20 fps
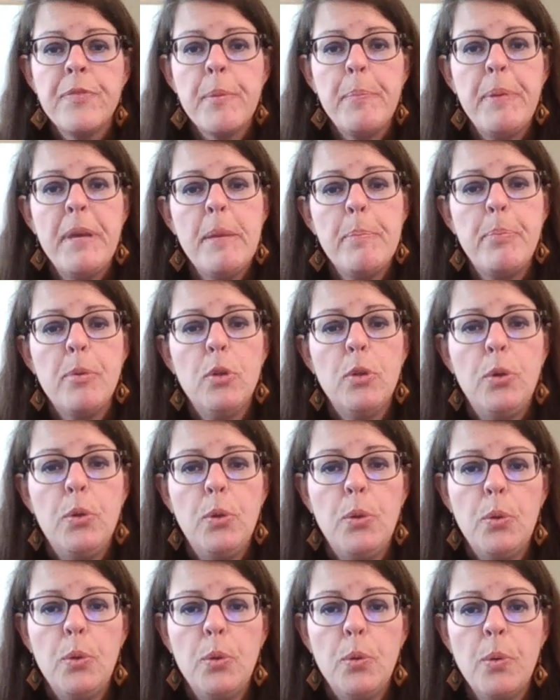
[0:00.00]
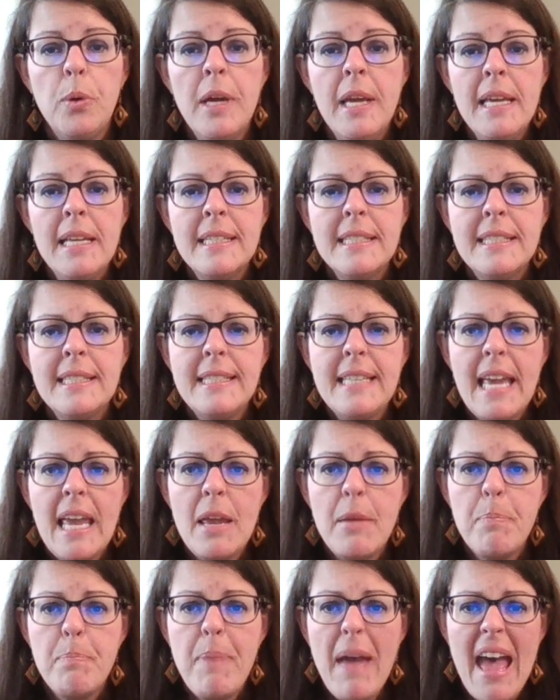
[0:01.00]
the people who
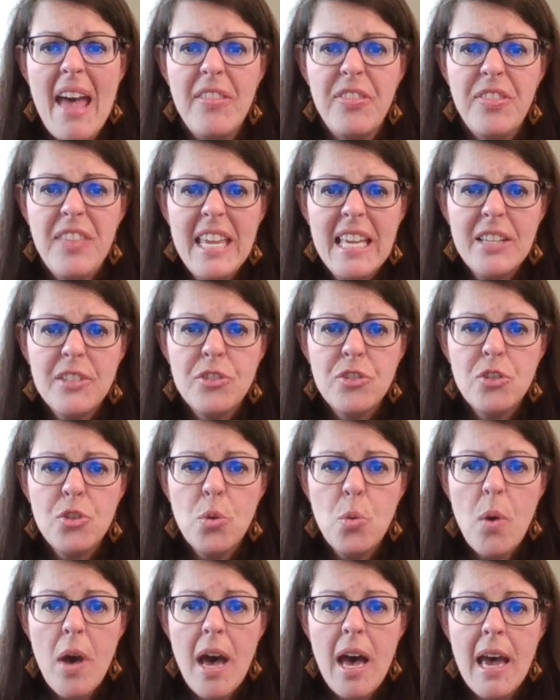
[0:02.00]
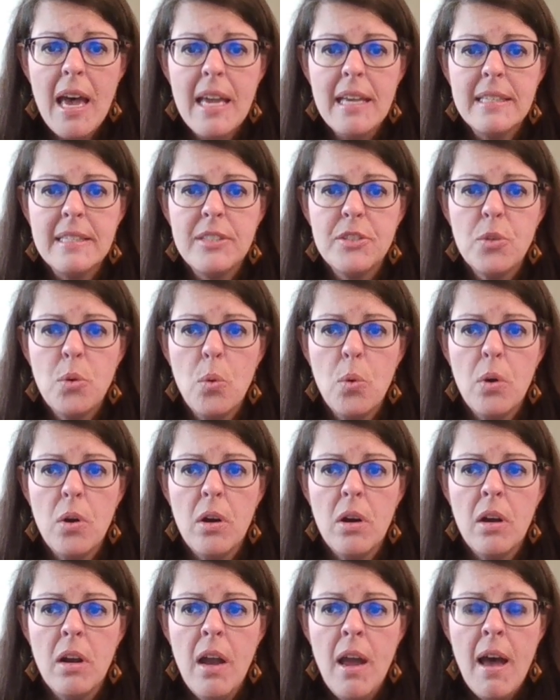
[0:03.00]
say bad things to us
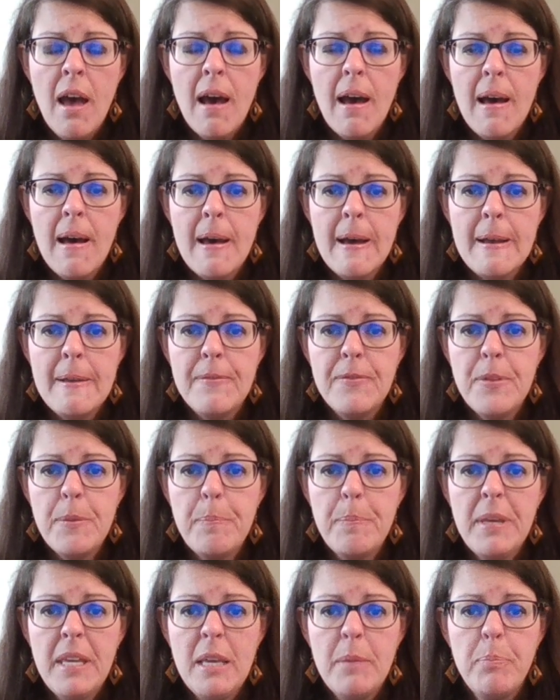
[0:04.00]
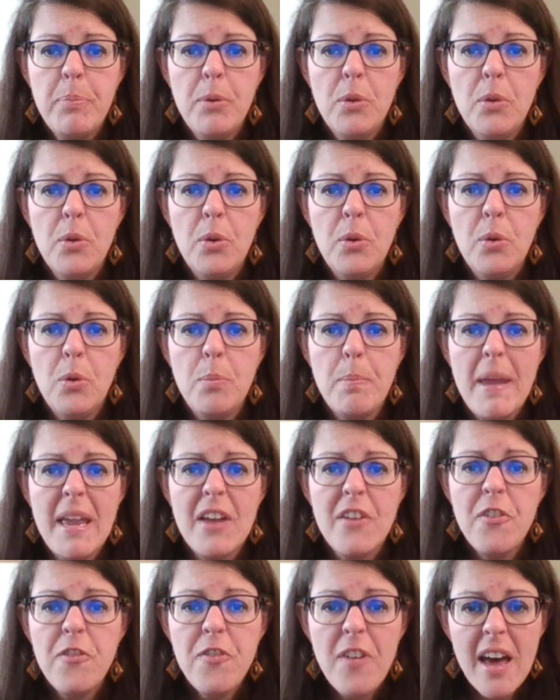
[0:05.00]
or the people who
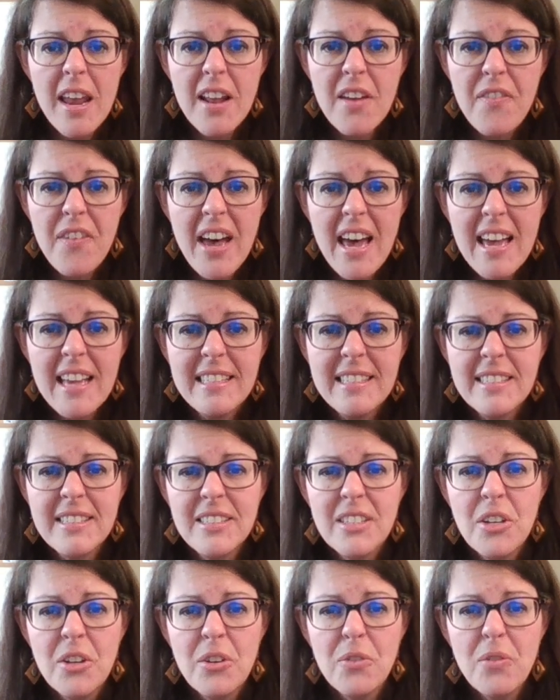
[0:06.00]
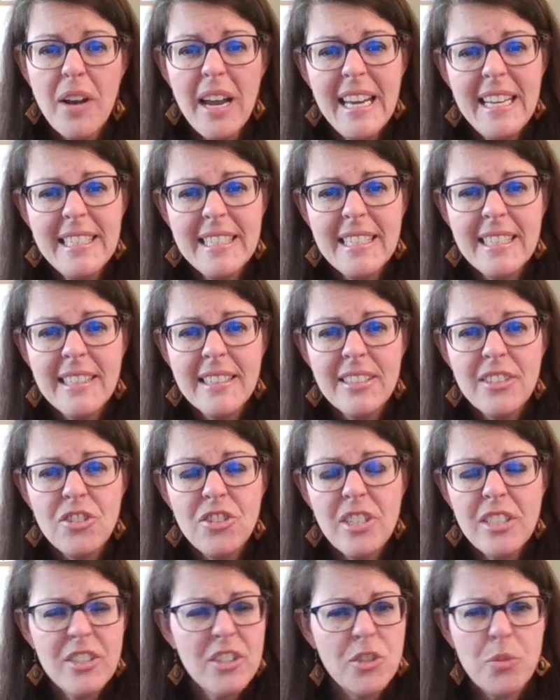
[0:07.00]
make fun of us, right?
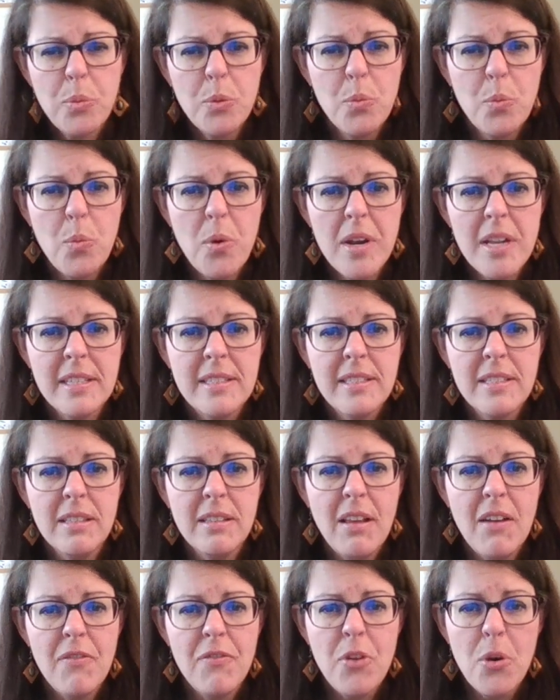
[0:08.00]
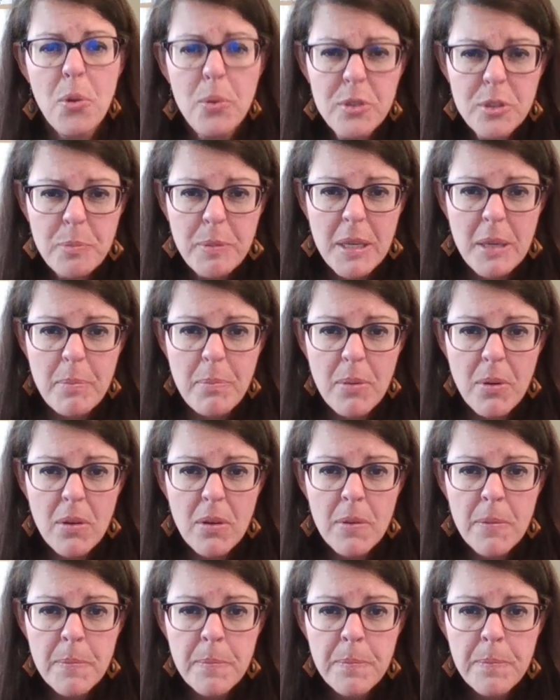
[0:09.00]
Jesus wouldn't want us to love those
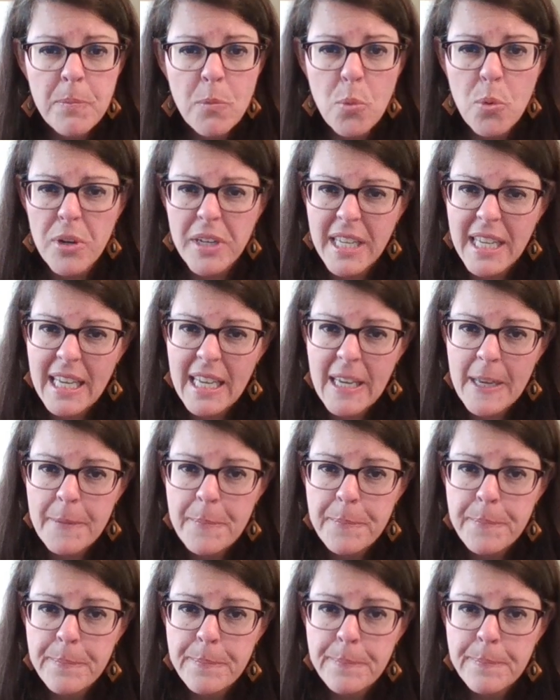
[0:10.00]
people, would he?